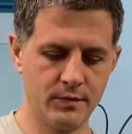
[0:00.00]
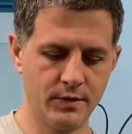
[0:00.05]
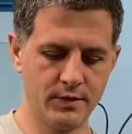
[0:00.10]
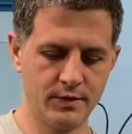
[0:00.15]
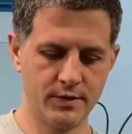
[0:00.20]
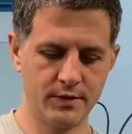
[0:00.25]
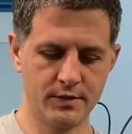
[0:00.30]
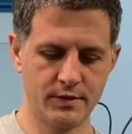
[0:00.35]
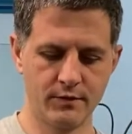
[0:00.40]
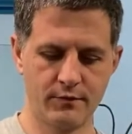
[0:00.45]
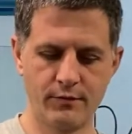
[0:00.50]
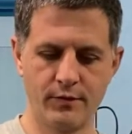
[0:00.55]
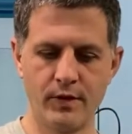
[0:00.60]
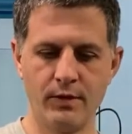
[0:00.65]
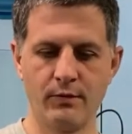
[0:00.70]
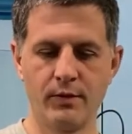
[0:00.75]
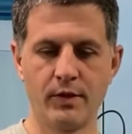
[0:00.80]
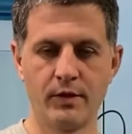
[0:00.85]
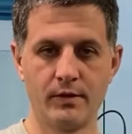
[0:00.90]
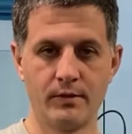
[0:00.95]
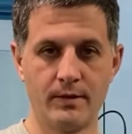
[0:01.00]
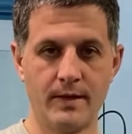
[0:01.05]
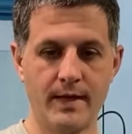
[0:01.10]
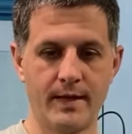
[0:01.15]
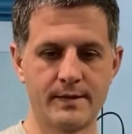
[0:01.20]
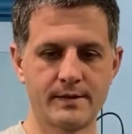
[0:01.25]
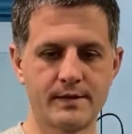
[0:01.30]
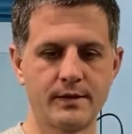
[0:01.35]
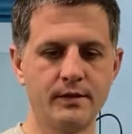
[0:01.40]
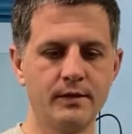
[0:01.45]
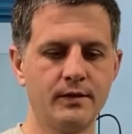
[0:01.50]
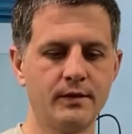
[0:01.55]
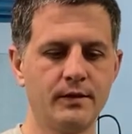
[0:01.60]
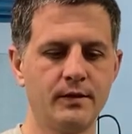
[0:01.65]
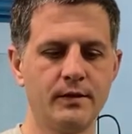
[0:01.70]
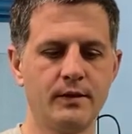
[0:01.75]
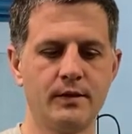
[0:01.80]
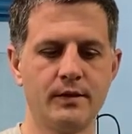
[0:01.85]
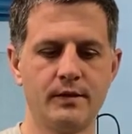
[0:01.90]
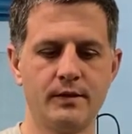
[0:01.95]
this is a freewheel axle.
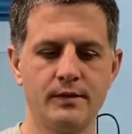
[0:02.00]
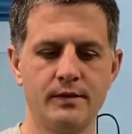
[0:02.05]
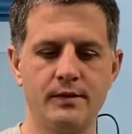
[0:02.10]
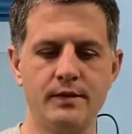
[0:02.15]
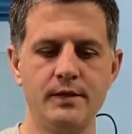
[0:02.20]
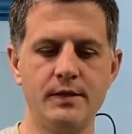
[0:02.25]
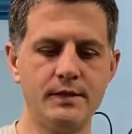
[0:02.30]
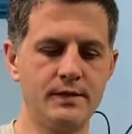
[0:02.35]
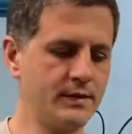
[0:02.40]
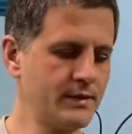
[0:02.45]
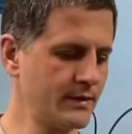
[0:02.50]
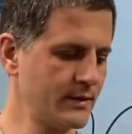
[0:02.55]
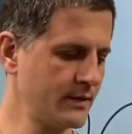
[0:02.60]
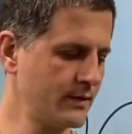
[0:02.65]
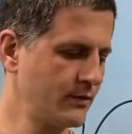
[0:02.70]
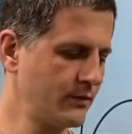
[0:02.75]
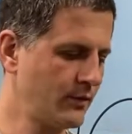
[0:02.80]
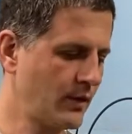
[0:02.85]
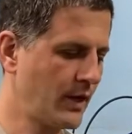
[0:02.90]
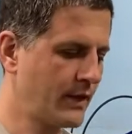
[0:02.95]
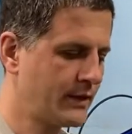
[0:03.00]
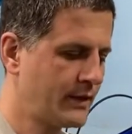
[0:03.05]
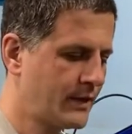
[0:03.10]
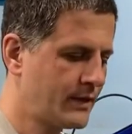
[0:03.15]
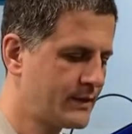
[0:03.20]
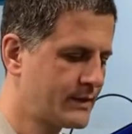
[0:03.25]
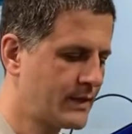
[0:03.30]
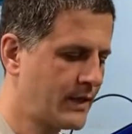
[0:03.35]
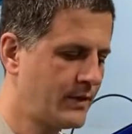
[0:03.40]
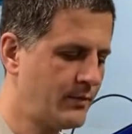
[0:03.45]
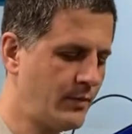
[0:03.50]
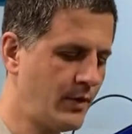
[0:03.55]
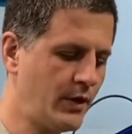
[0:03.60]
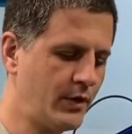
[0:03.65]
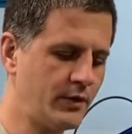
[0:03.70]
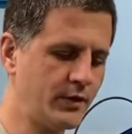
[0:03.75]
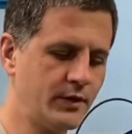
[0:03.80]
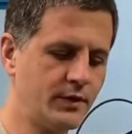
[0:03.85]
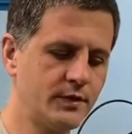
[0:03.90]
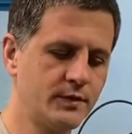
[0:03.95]
This right hand side
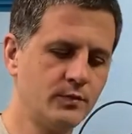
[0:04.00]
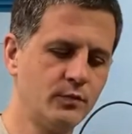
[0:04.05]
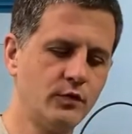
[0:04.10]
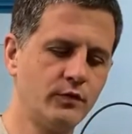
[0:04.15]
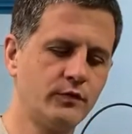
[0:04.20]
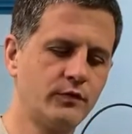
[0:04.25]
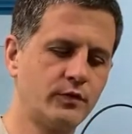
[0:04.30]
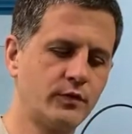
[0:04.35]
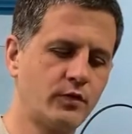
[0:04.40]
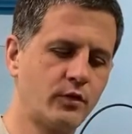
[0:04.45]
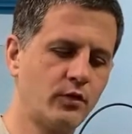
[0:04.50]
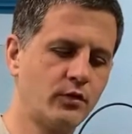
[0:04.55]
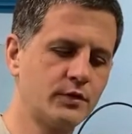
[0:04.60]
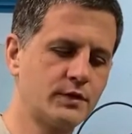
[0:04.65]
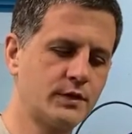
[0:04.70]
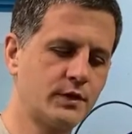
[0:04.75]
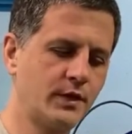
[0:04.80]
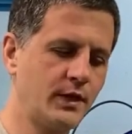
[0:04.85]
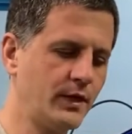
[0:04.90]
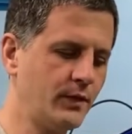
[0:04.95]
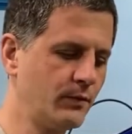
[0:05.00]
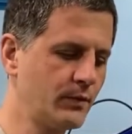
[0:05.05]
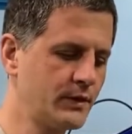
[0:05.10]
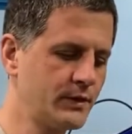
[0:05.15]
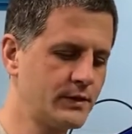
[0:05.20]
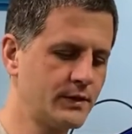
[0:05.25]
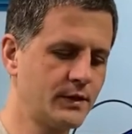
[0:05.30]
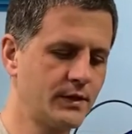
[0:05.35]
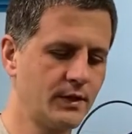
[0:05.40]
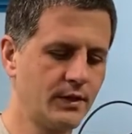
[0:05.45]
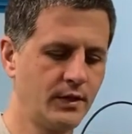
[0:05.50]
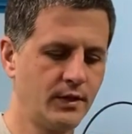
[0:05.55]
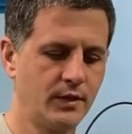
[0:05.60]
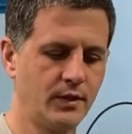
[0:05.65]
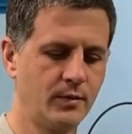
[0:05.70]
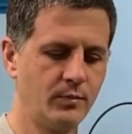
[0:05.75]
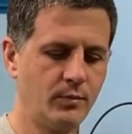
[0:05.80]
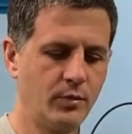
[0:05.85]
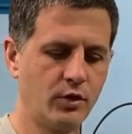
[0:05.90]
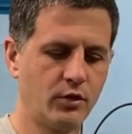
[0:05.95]
bearing is moved closer inwards
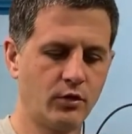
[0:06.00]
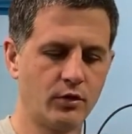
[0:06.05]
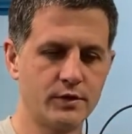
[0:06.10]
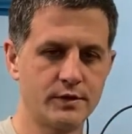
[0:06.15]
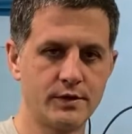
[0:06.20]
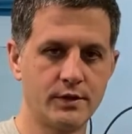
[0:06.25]
because